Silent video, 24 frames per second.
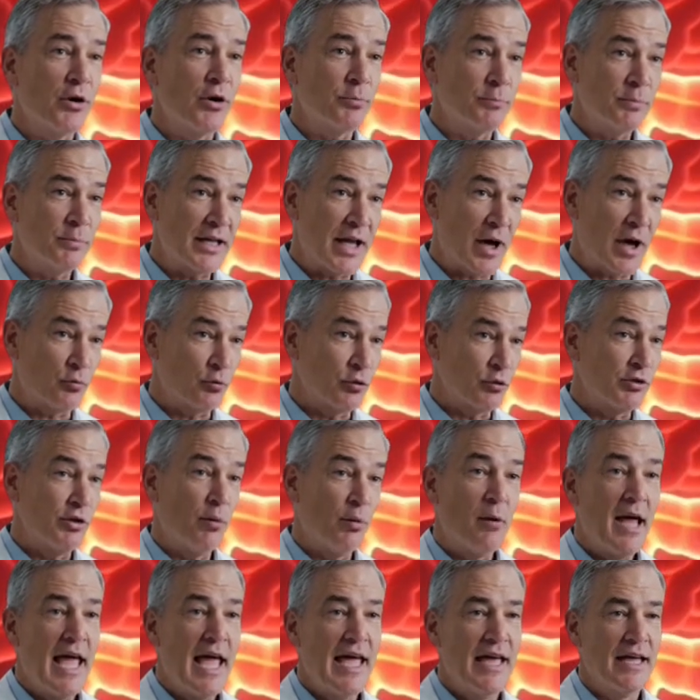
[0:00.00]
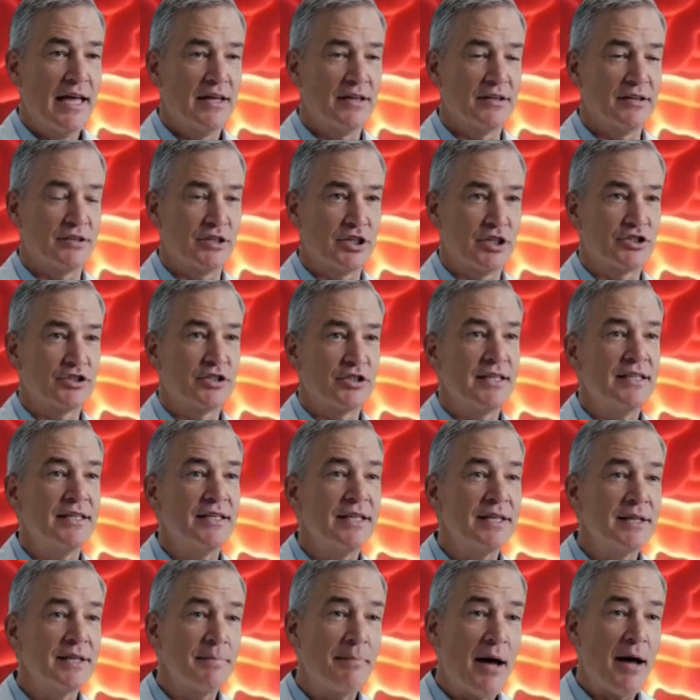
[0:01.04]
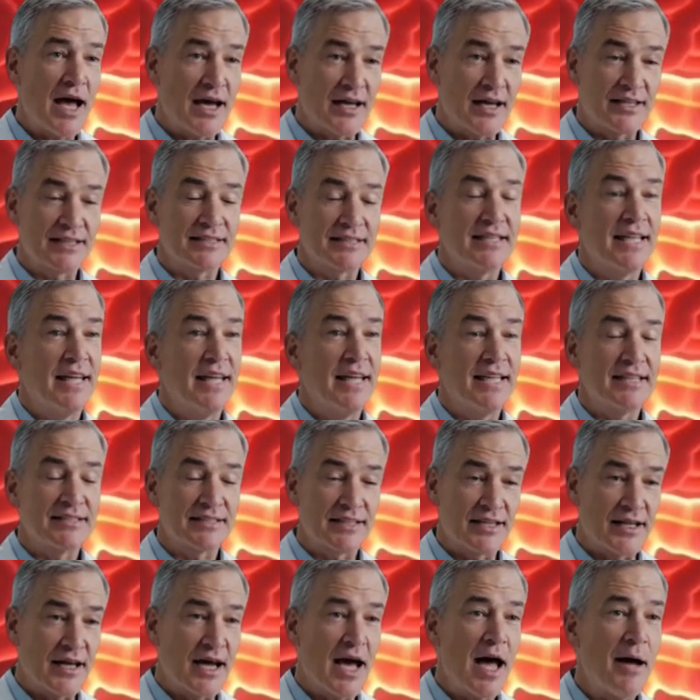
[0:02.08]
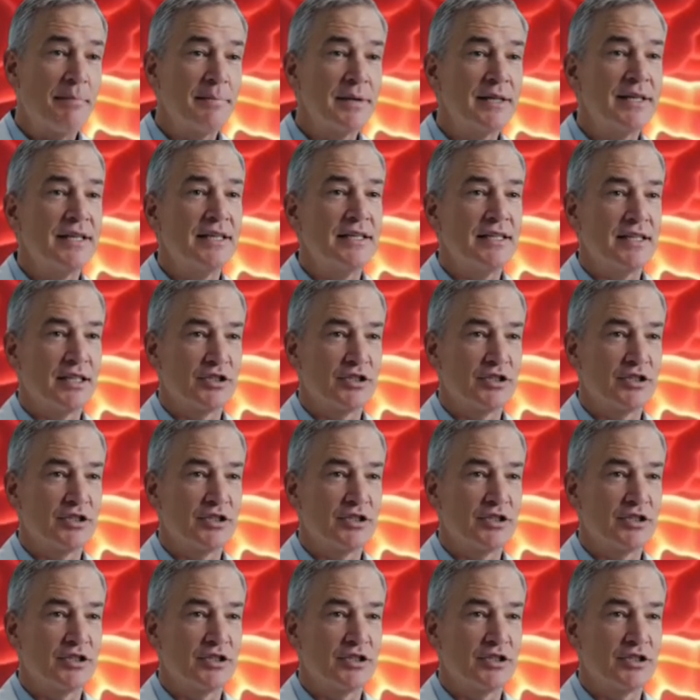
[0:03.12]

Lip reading: The digestive system slows, blood is redirected away from the